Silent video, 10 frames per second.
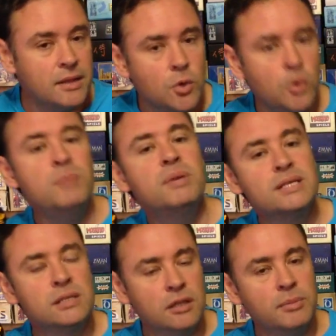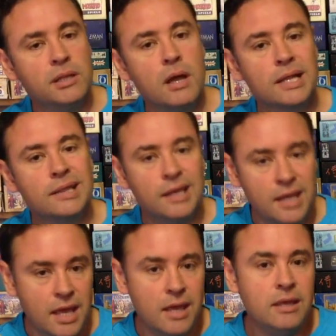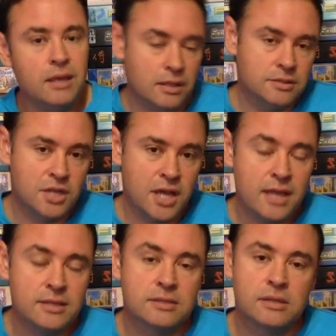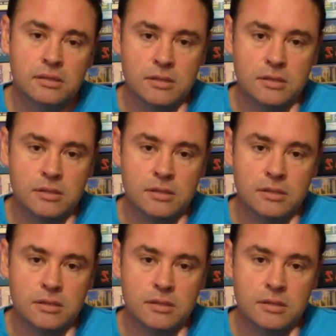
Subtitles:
Now the queen bee is a little bit like the king in chess.